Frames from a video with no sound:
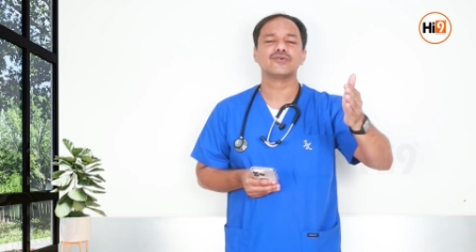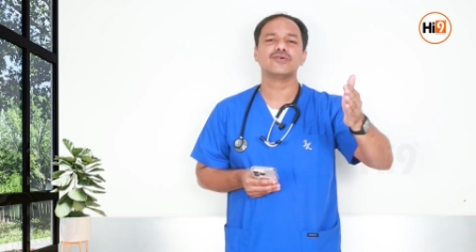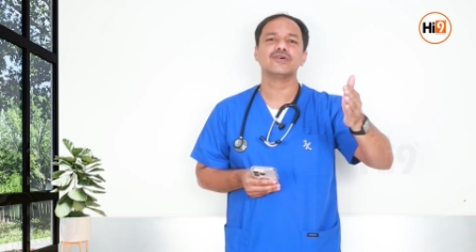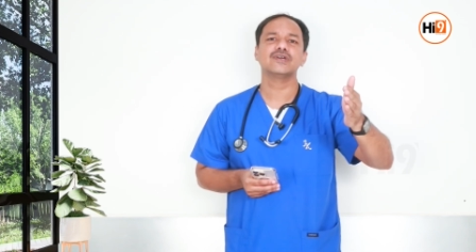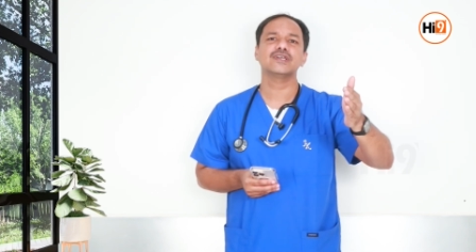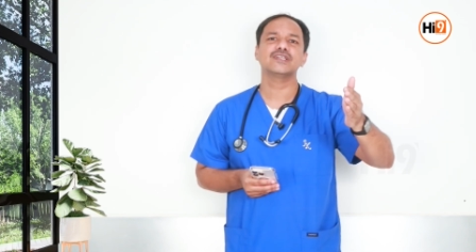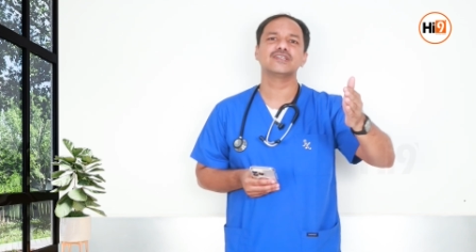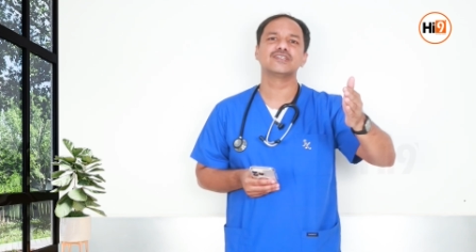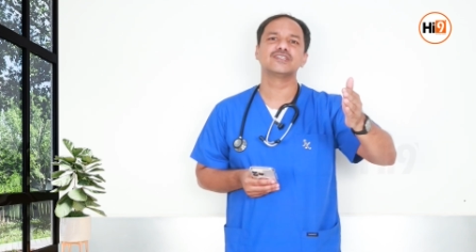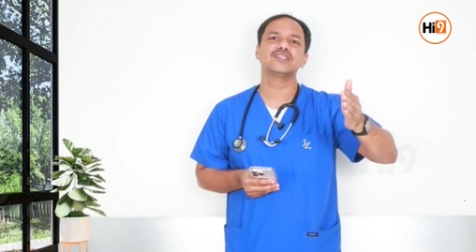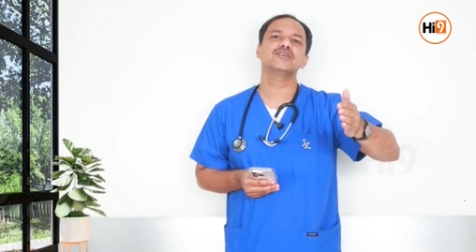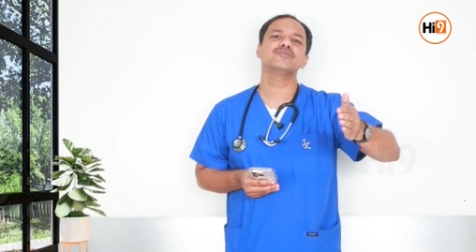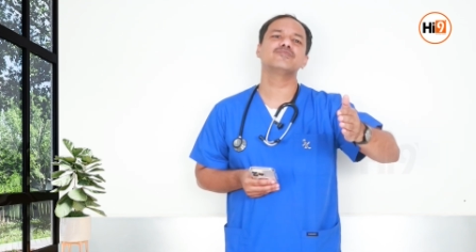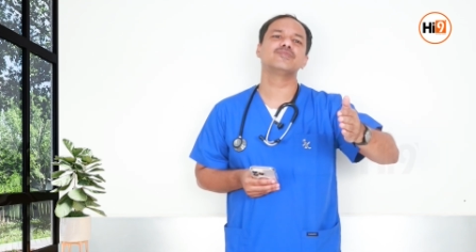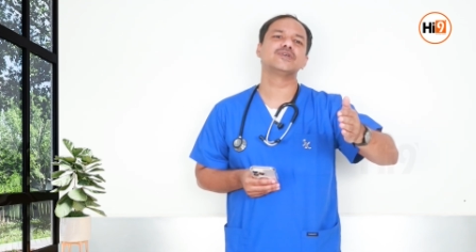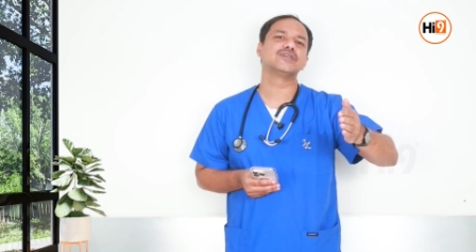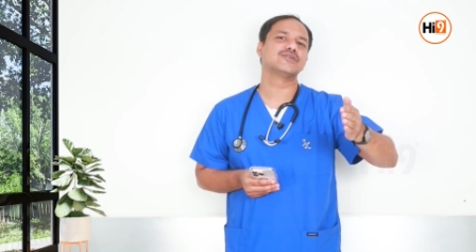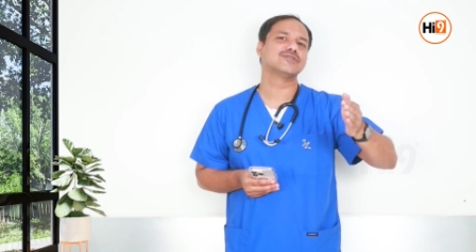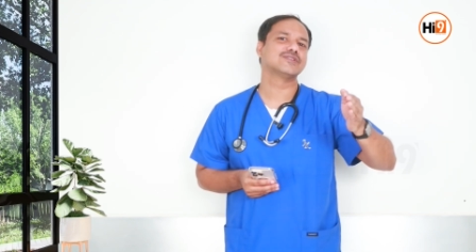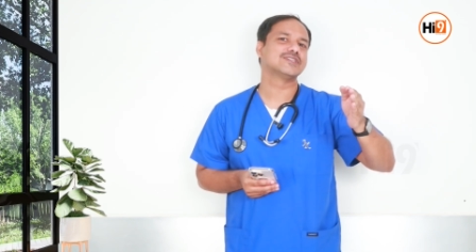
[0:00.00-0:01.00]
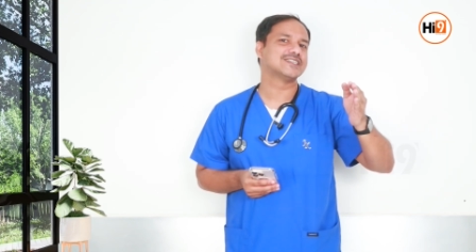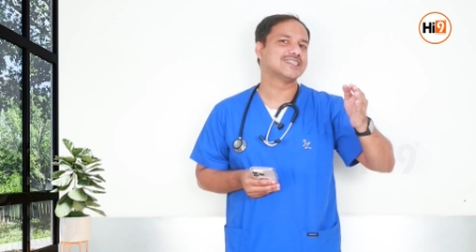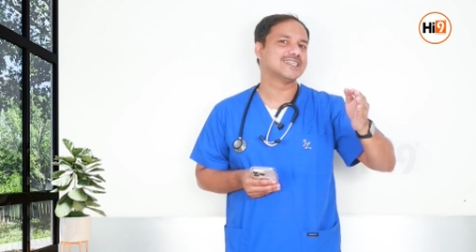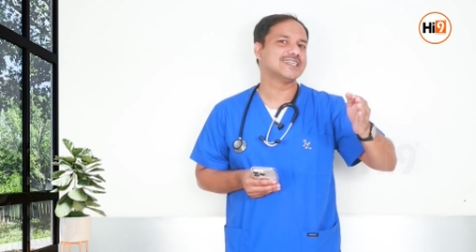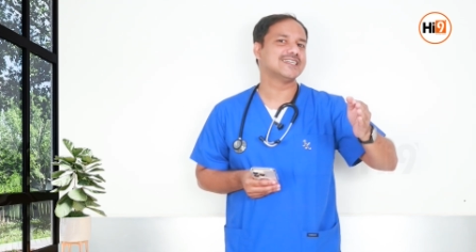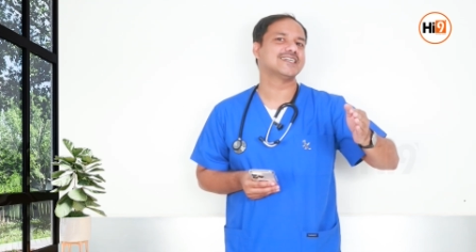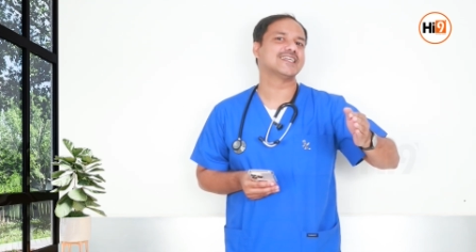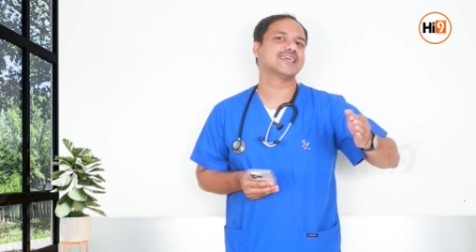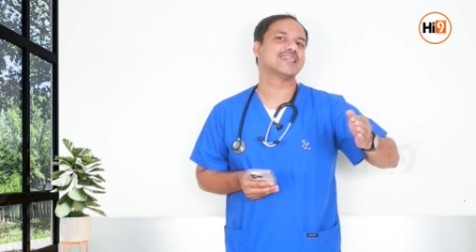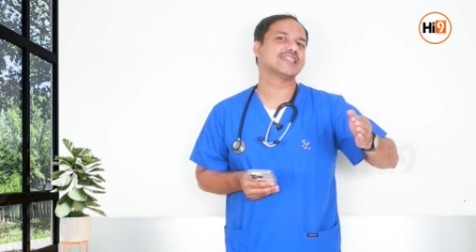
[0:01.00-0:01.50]
going deep into the
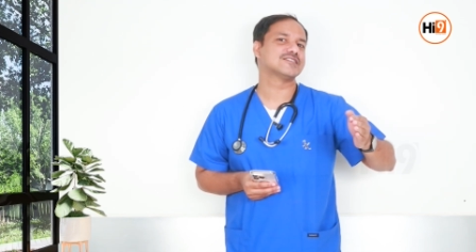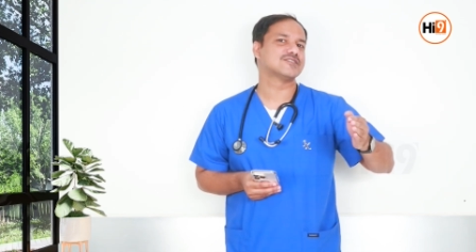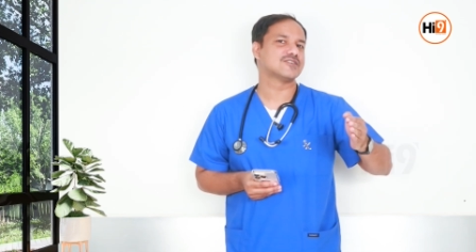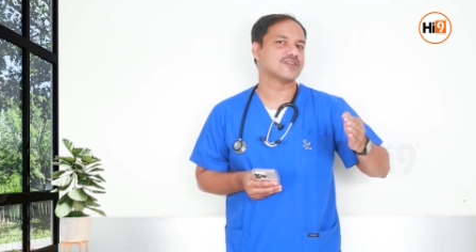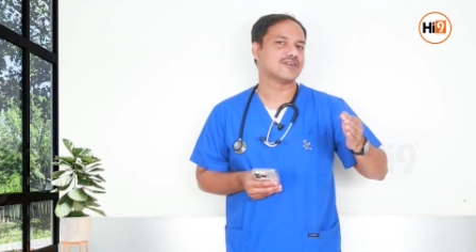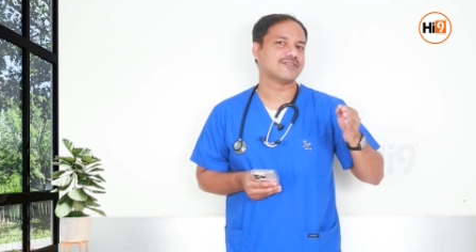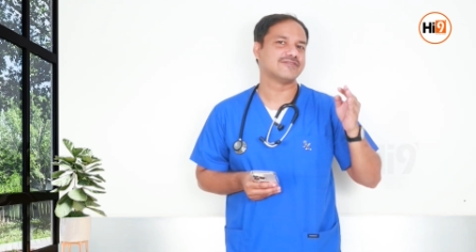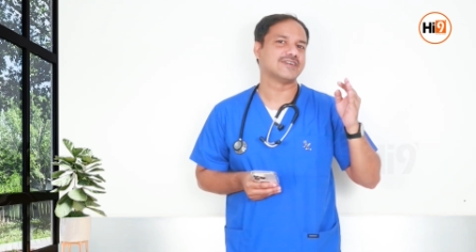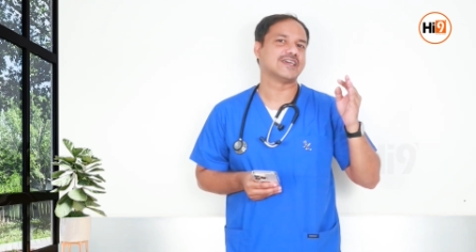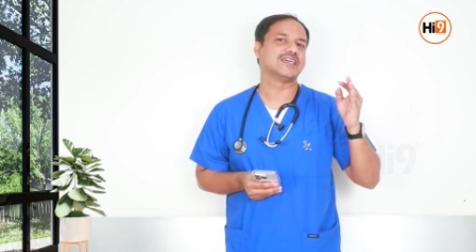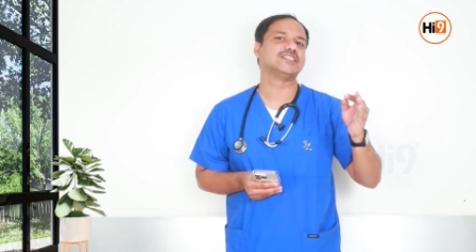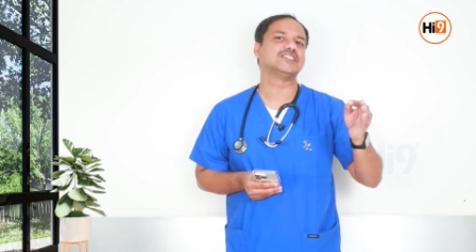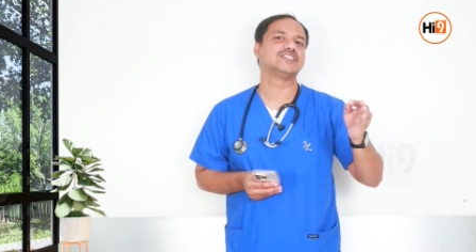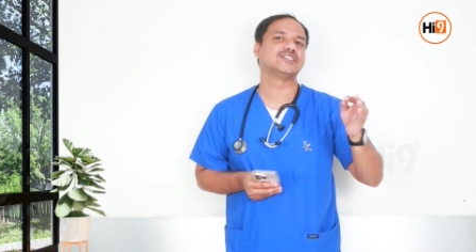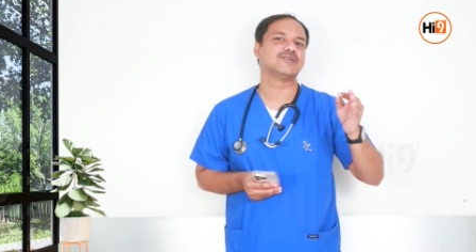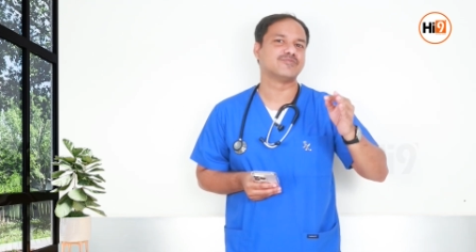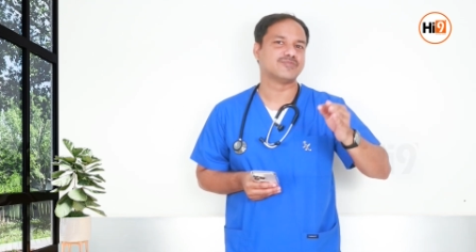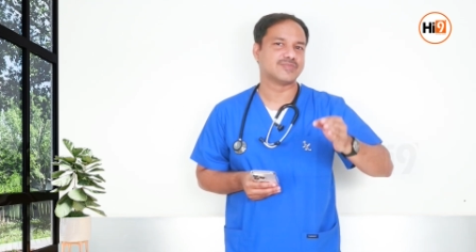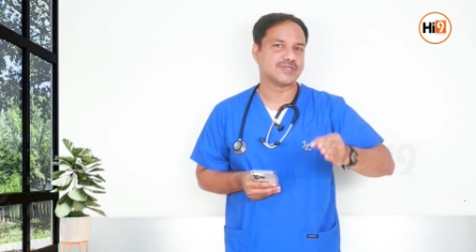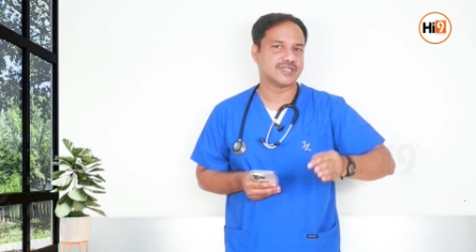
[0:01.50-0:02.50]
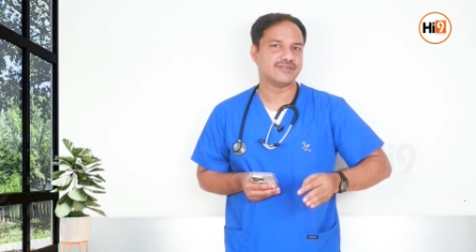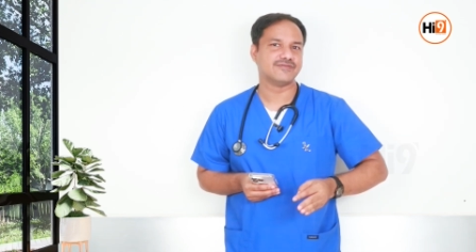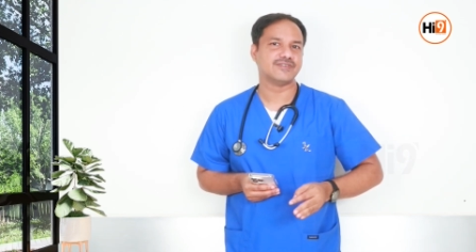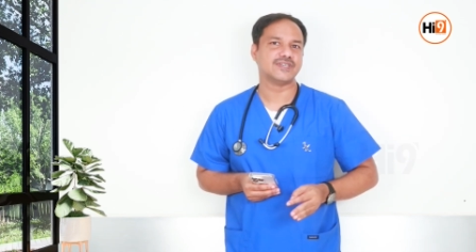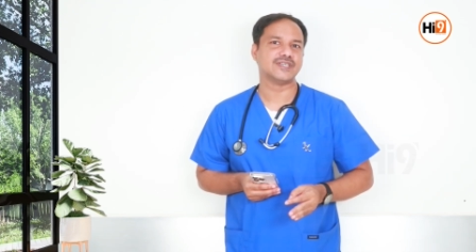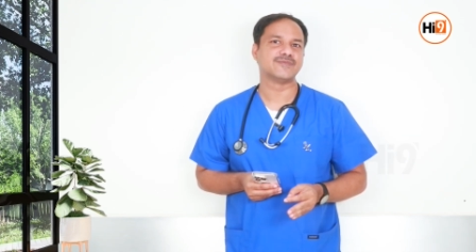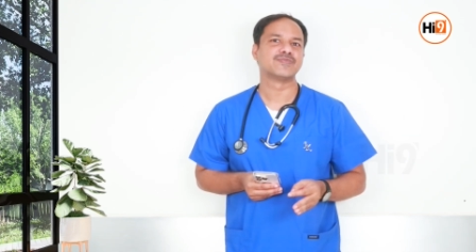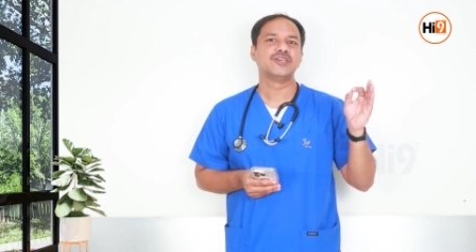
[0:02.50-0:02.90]
details of HMPV,